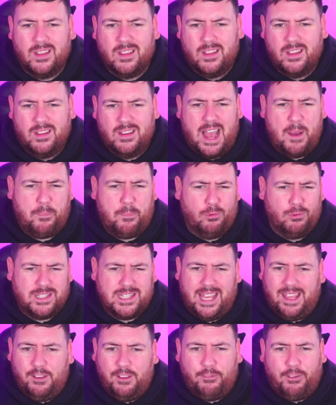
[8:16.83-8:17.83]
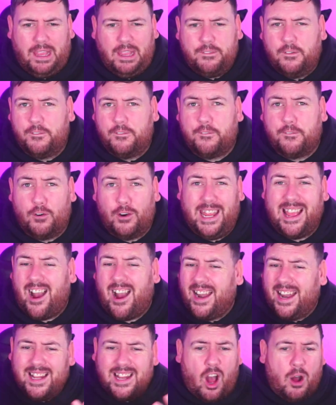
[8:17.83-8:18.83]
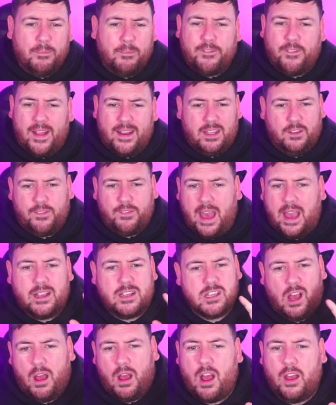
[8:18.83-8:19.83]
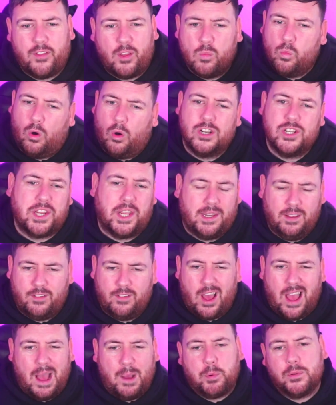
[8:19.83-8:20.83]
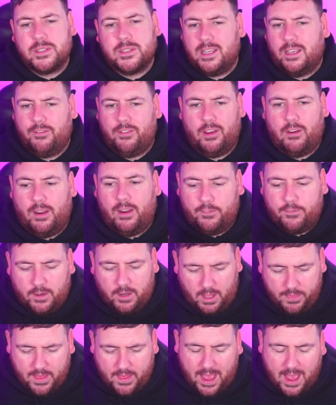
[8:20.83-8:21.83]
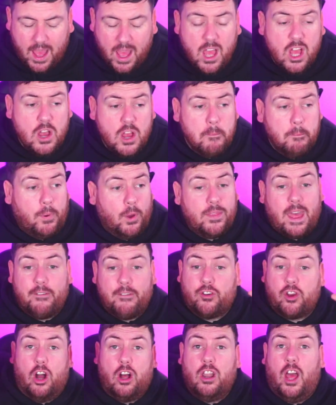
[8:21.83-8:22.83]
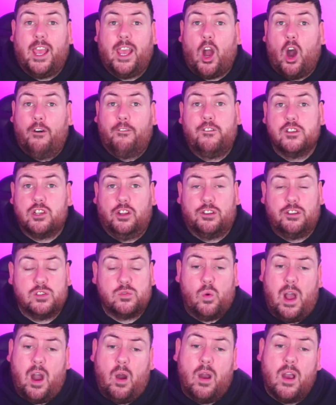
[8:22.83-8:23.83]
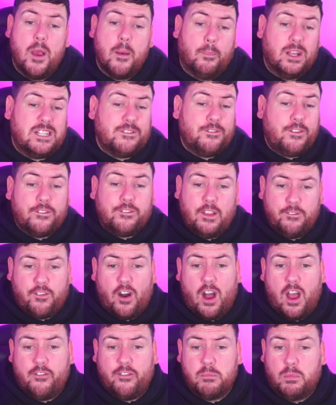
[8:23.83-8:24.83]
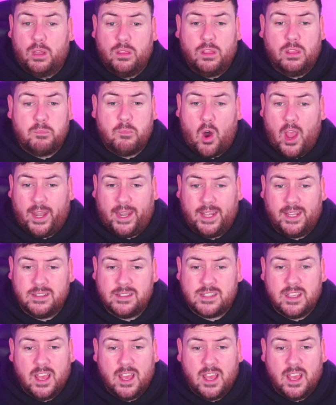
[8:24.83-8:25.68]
TV for free. I didn't opt for any of that because I don't watch any of like Apple TV or anything like that. But they've got like offers on as well. But it's $55 a month, mine is,